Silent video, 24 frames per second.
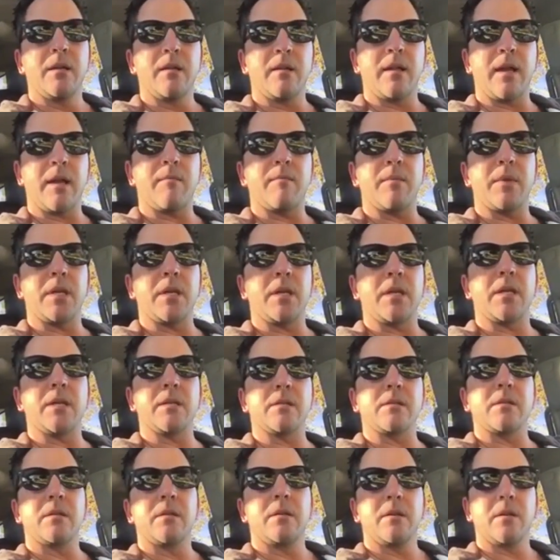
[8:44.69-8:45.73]
That
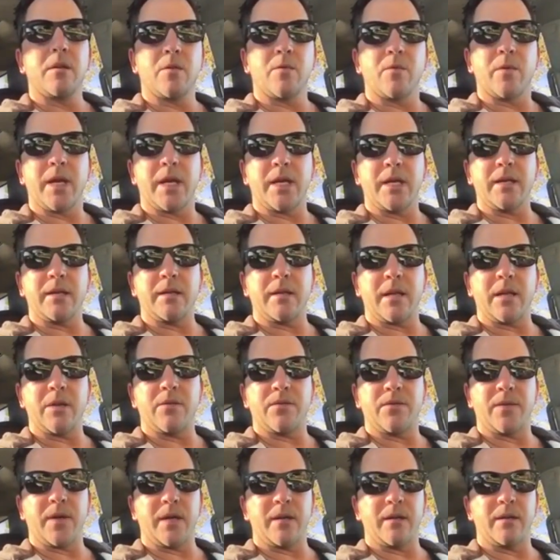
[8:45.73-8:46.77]
means a rainy day
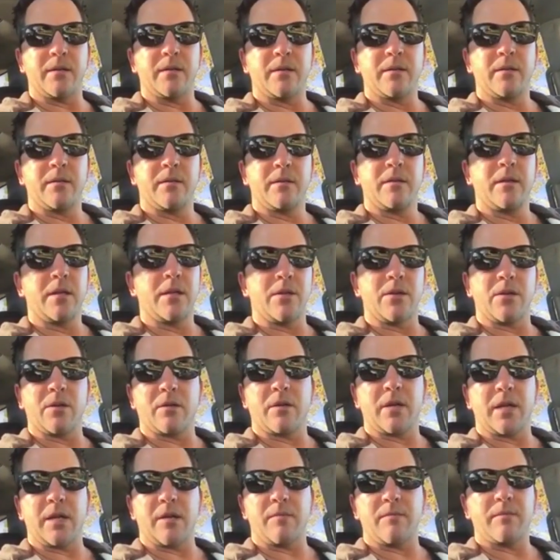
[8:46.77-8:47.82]
fund in
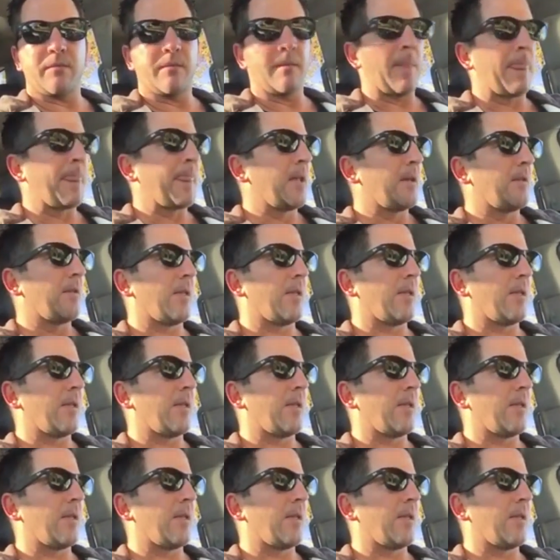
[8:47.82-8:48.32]
your name.